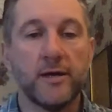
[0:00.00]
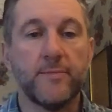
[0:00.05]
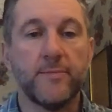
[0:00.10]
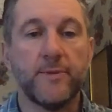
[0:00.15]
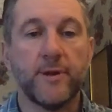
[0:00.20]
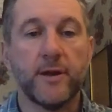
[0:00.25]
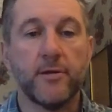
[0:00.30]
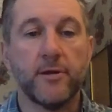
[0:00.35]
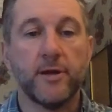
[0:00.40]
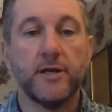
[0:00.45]

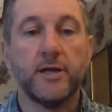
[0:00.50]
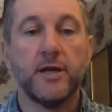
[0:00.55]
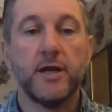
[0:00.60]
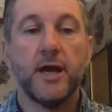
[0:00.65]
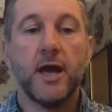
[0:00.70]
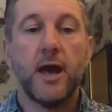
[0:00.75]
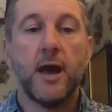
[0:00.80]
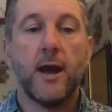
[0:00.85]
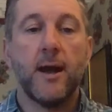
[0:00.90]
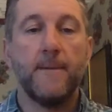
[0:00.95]
period.
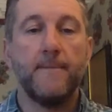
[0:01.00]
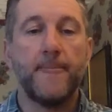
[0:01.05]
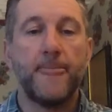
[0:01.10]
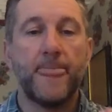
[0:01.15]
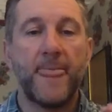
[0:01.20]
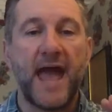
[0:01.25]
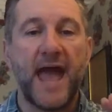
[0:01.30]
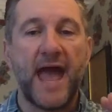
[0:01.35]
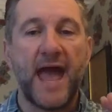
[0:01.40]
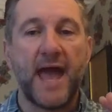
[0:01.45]

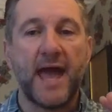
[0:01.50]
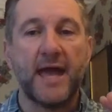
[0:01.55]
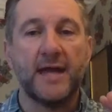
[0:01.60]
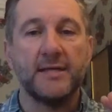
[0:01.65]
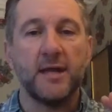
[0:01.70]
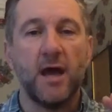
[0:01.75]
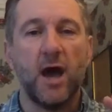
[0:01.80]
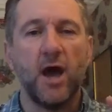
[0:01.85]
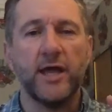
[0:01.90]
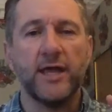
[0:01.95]

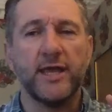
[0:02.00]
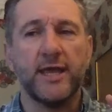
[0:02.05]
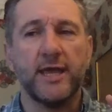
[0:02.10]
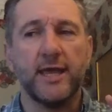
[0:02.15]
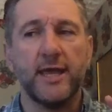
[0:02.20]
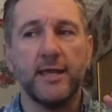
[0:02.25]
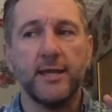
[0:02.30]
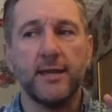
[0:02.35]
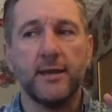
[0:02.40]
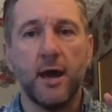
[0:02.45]
And I
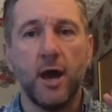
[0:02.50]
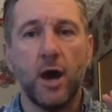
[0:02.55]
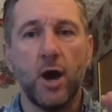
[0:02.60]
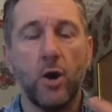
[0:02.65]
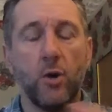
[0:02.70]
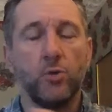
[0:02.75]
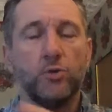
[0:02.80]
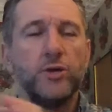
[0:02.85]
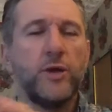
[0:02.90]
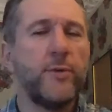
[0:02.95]
can hold,